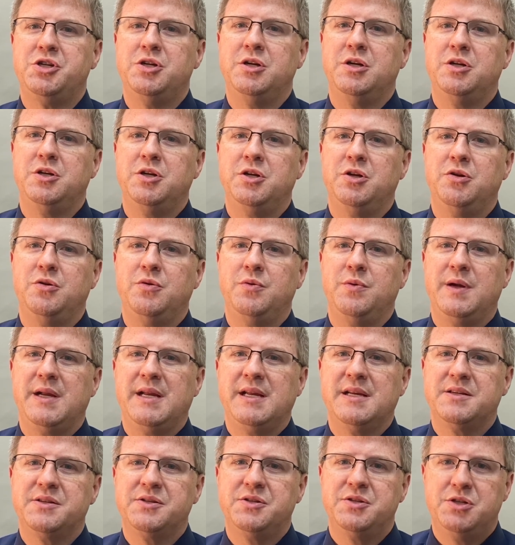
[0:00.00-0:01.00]
you to do
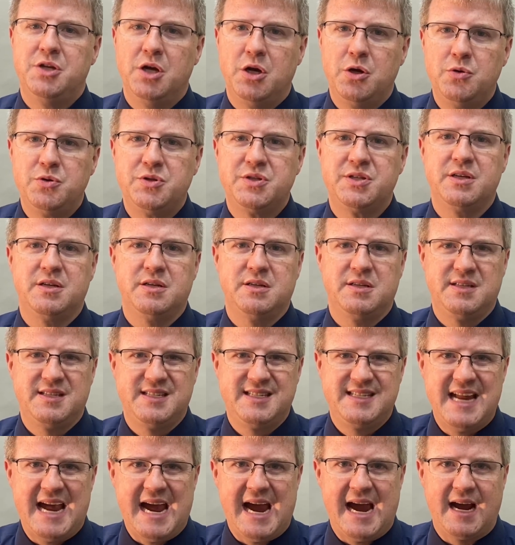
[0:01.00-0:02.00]
is dose
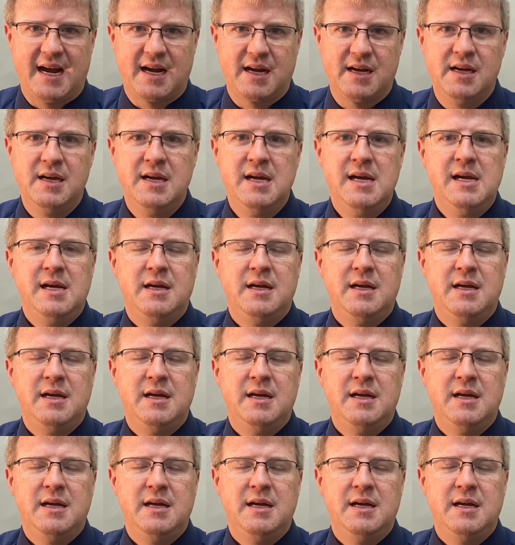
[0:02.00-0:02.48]
stack.